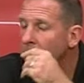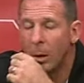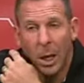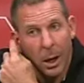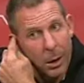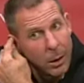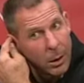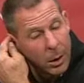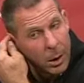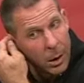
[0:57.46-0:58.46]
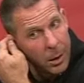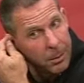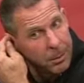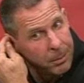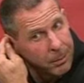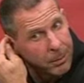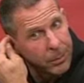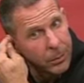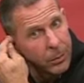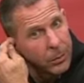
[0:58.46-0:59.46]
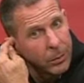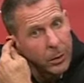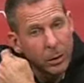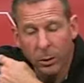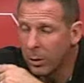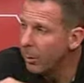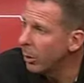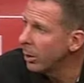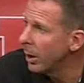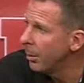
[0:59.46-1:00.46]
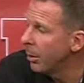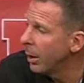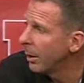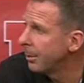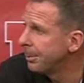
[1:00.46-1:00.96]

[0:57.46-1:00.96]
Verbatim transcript: you saw Yeah, um, similar type thing.